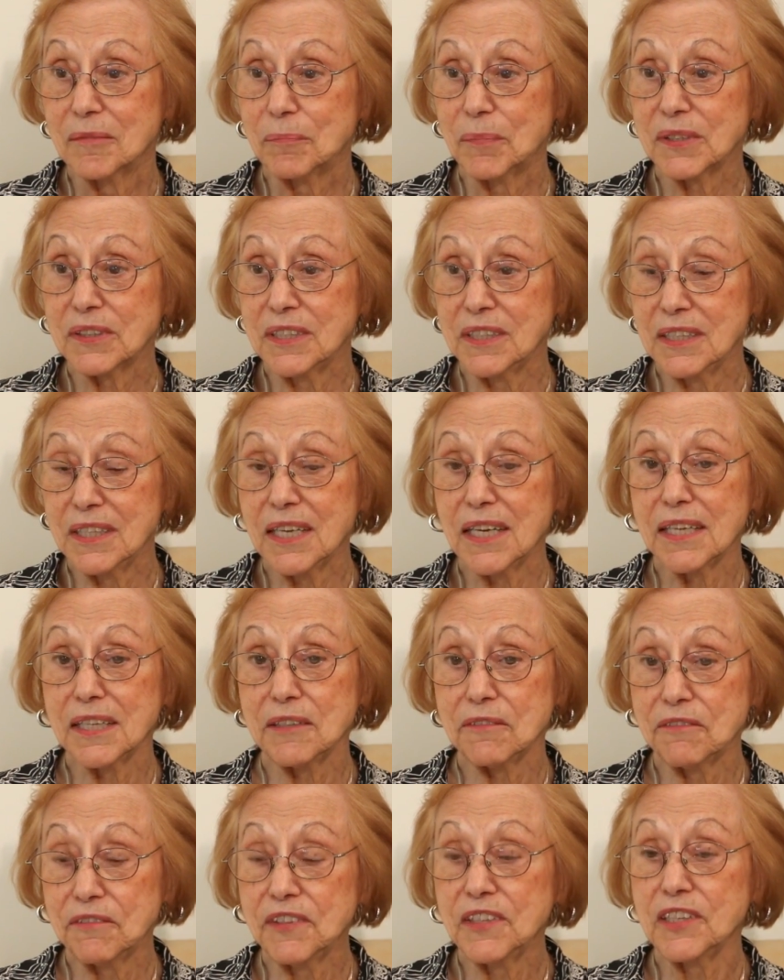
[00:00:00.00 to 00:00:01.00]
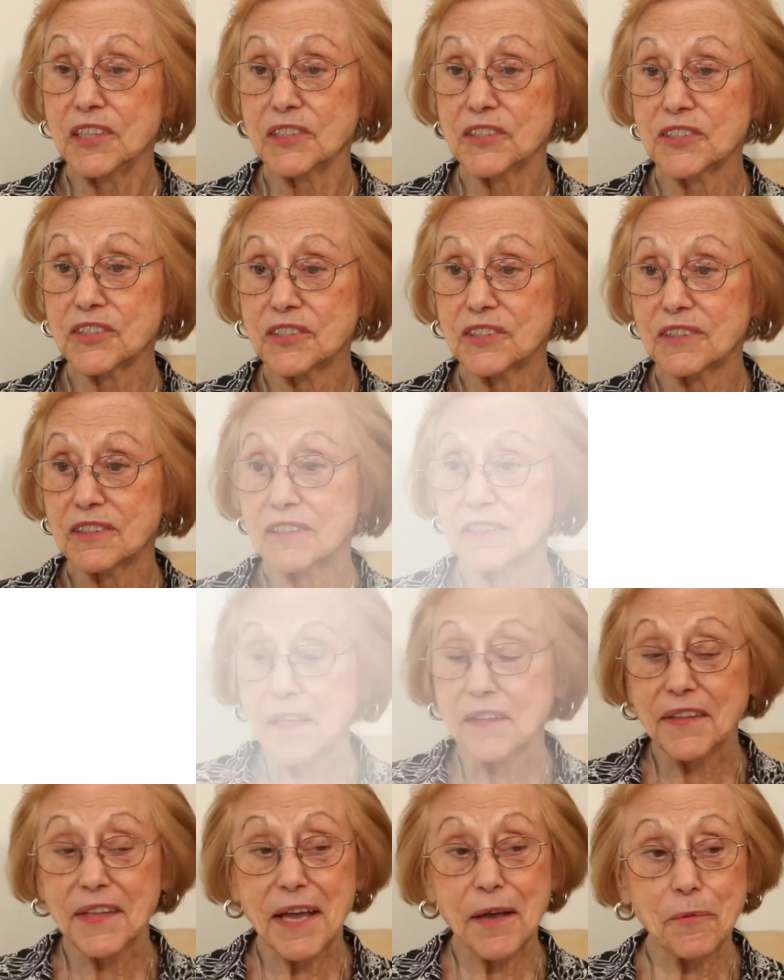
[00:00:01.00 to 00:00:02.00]
but he had it finished.
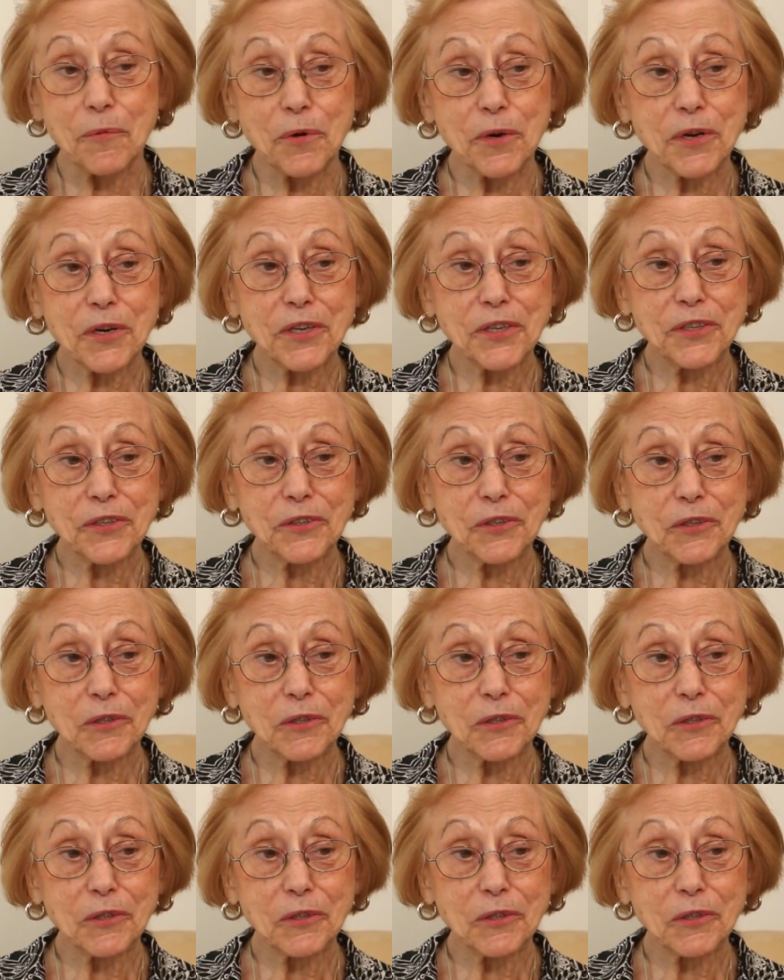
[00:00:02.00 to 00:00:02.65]
That work,